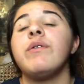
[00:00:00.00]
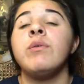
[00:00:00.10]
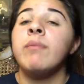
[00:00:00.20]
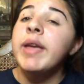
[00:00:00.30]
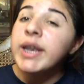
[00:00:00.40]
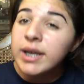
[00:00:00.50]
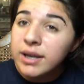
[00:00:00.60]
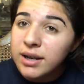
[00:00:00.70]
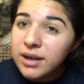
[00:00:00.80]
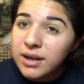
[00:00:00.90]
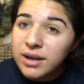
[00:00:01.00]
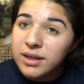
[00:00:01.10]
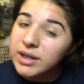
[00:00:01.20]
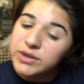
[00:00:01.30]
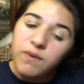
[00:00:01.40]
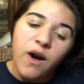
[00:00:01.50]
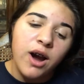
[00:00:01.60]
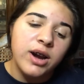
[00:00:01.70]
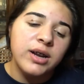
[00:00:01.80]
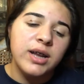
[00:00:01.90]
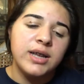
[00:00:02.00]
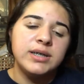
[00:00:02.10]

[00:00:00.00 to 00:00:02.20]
If you made it this far,